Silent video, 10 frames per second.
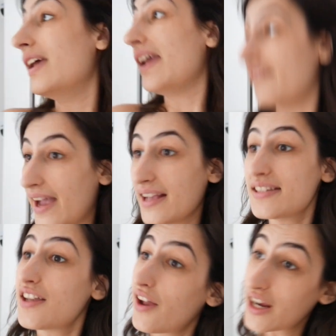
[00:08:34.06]
If that's
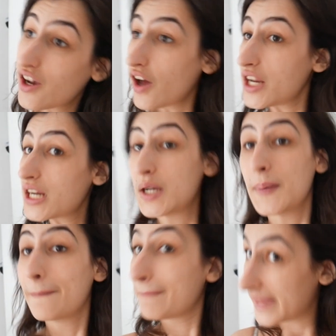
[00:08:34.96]
not iconic,
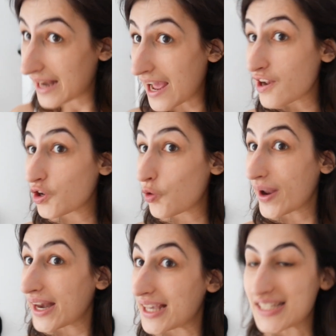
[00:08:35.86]
then I don't know what is.